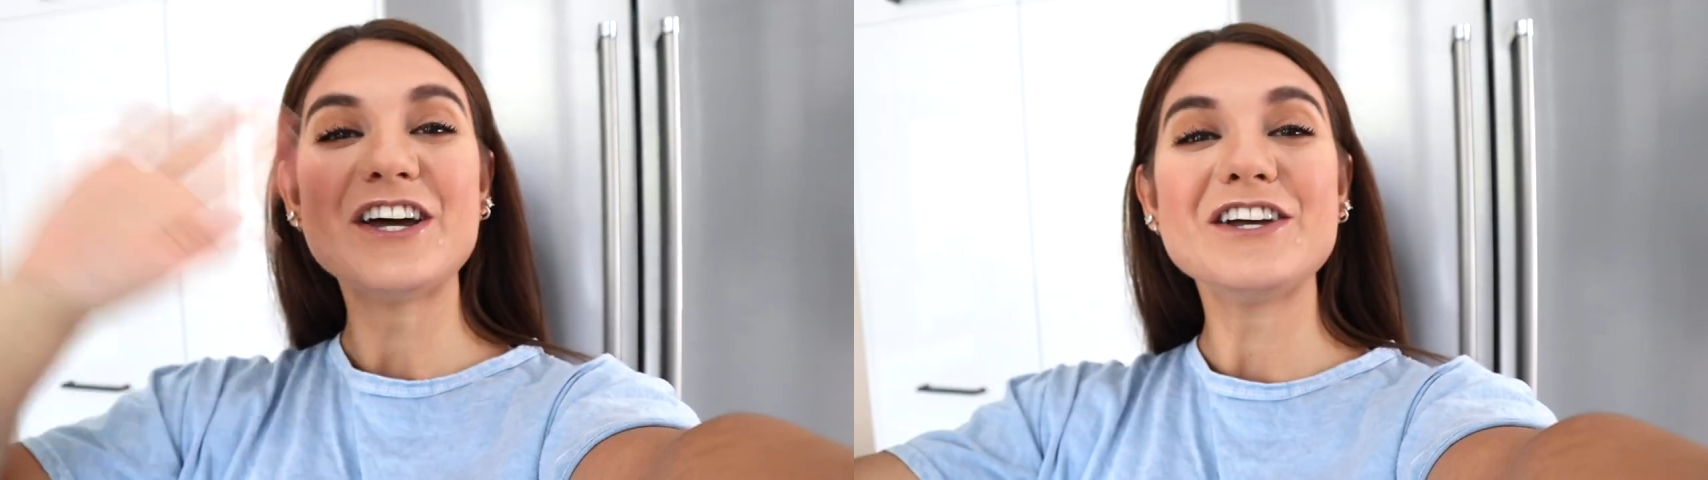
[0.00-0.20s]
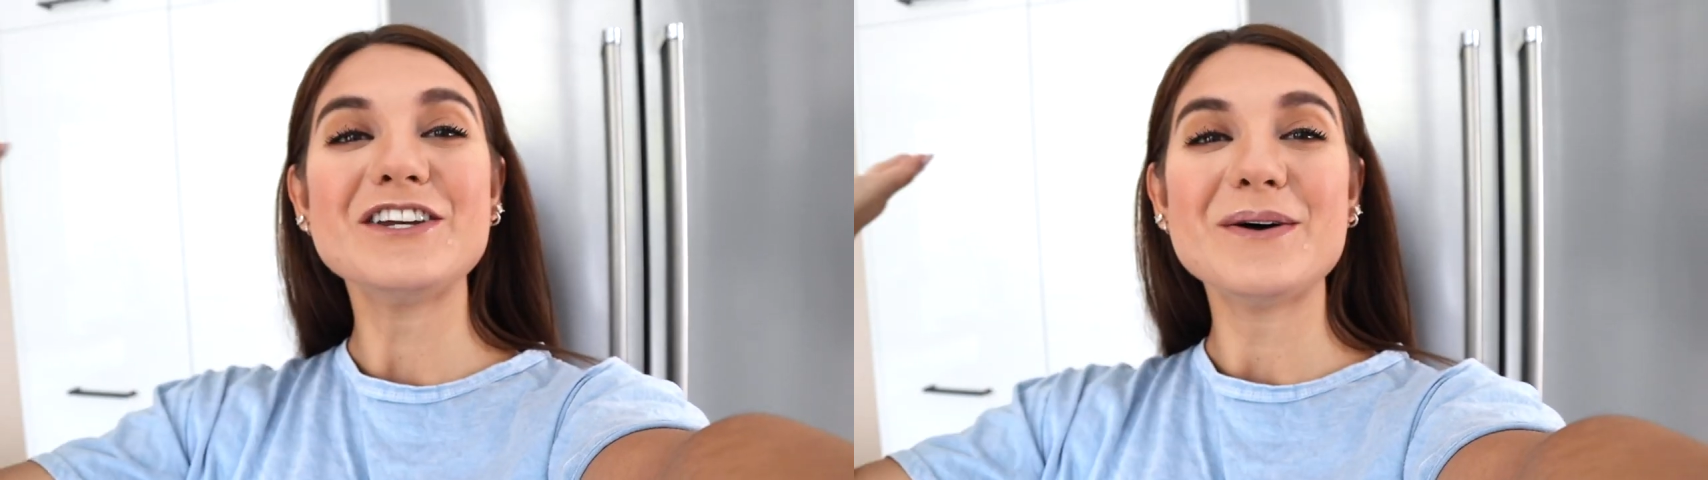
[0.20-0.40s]

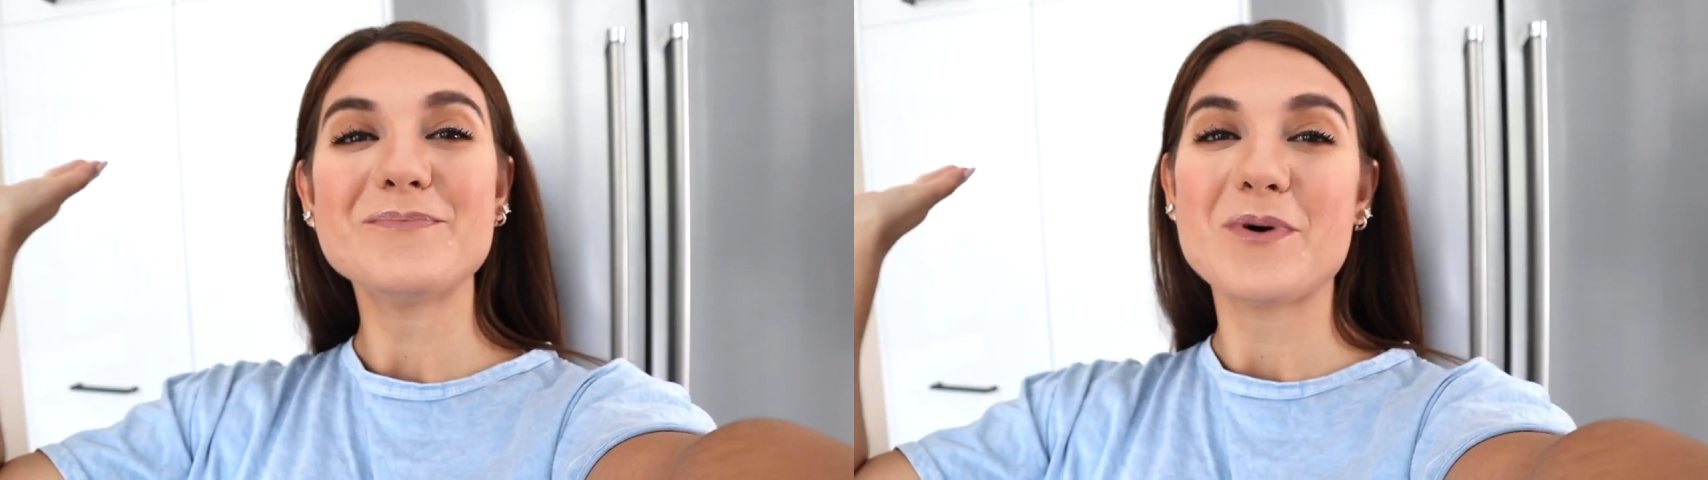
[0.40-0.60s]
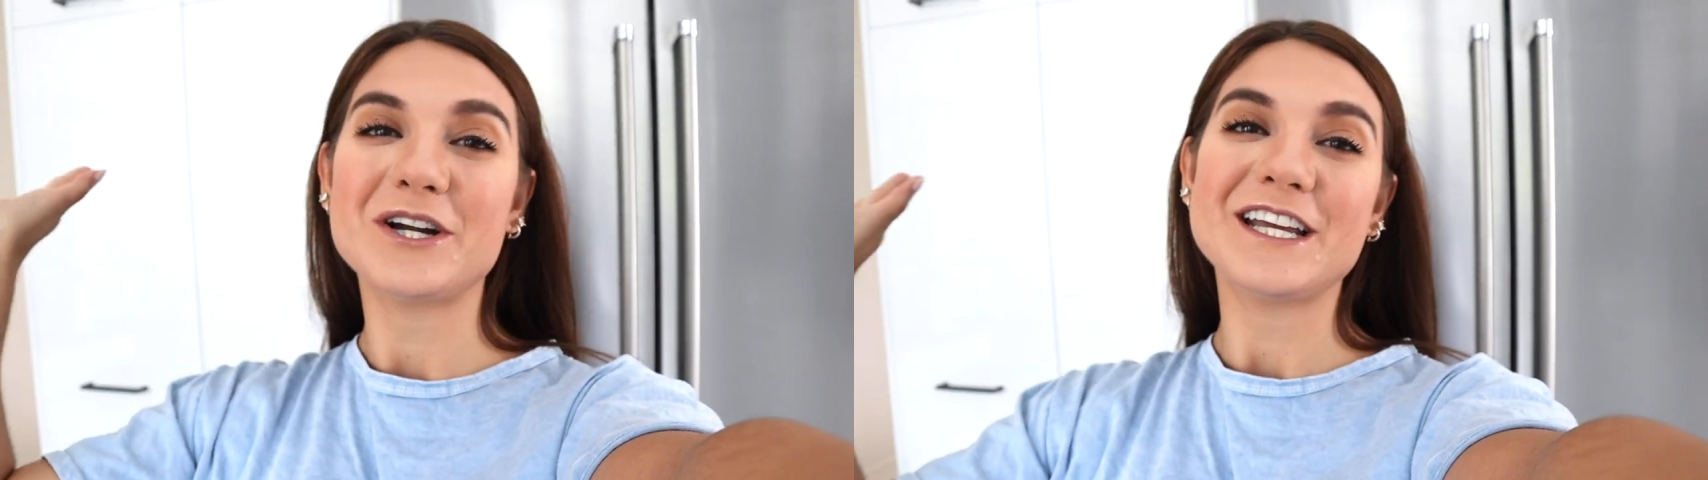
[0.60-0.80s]
Good
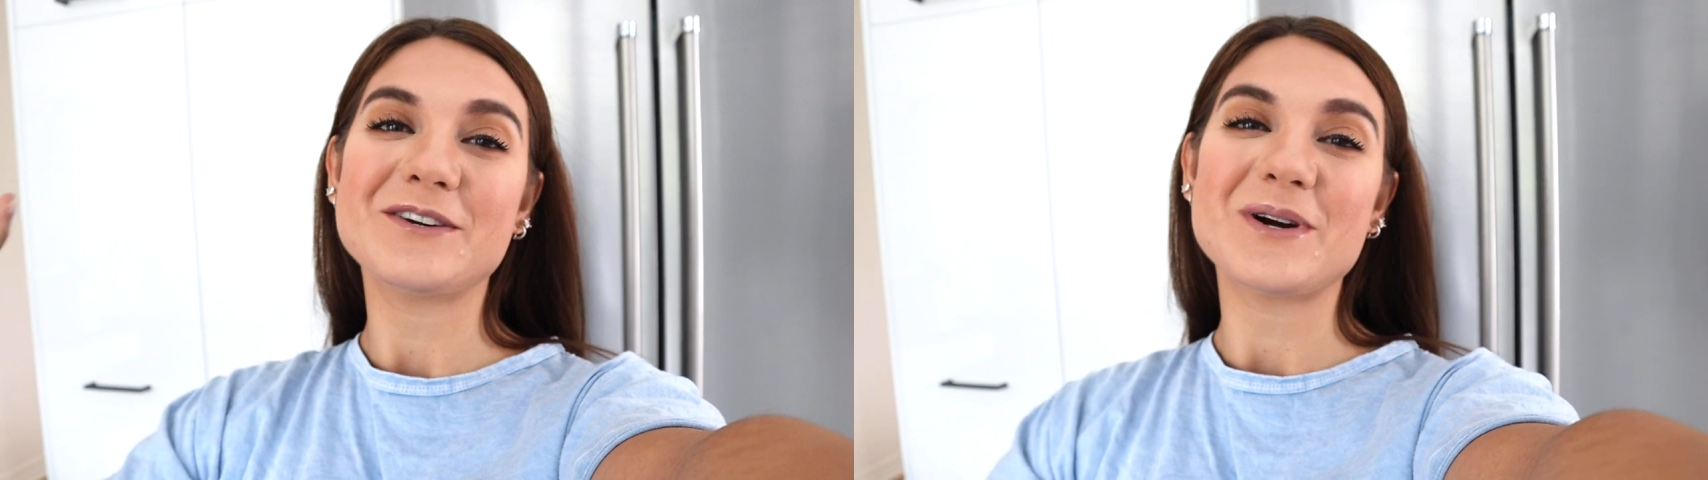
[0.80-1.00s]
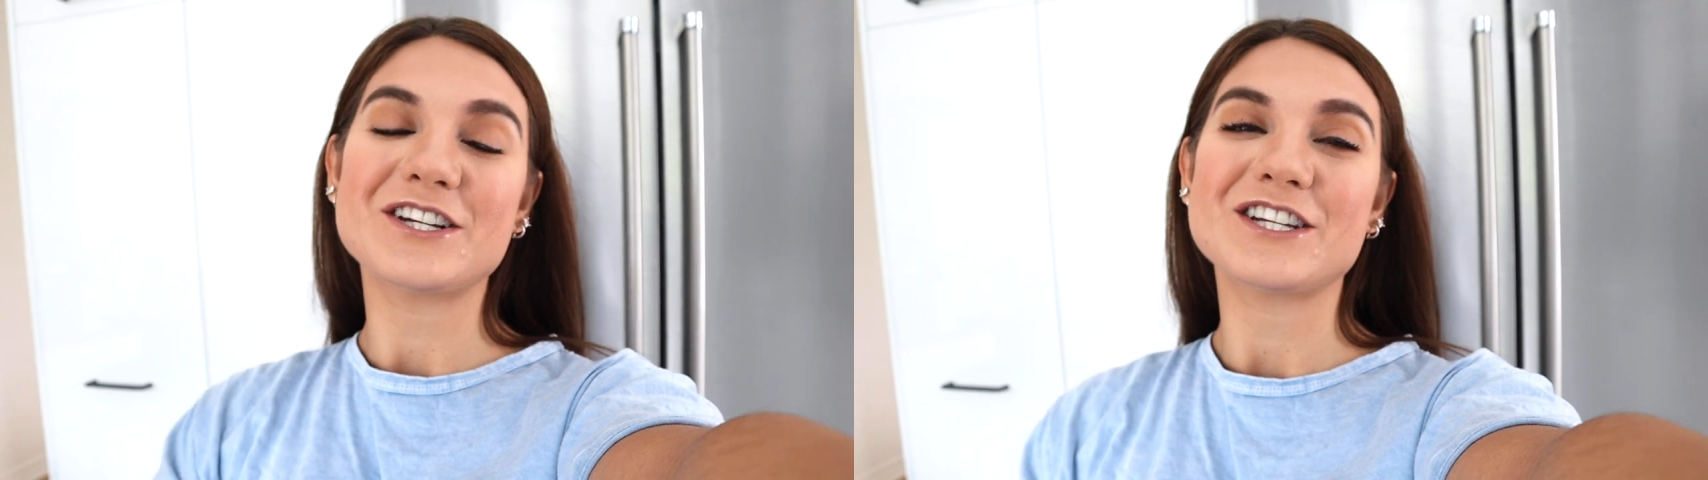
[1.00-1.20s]

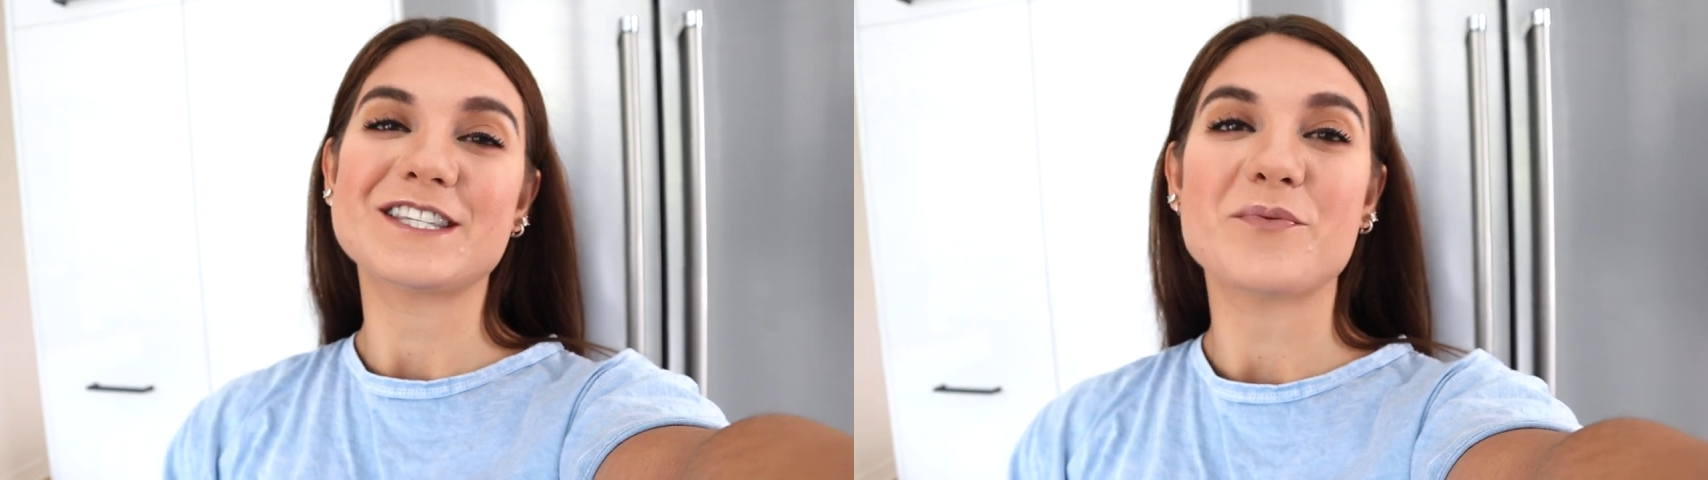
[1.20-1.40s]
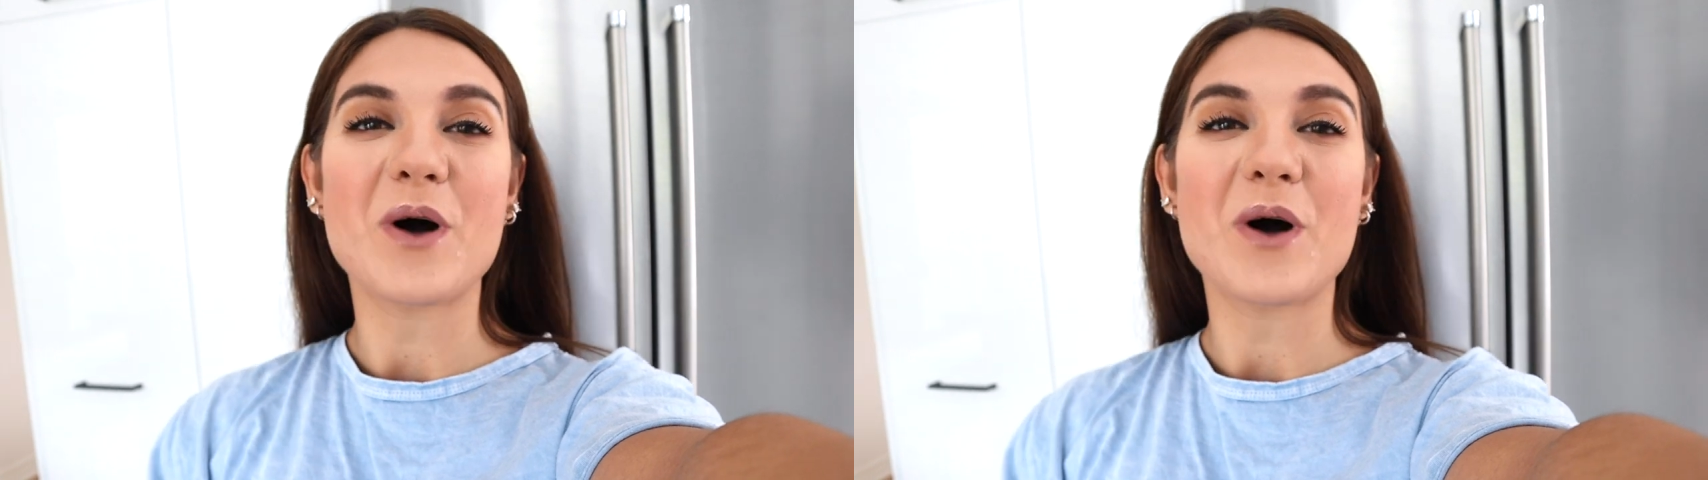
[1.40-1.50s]
morning, gorgeous.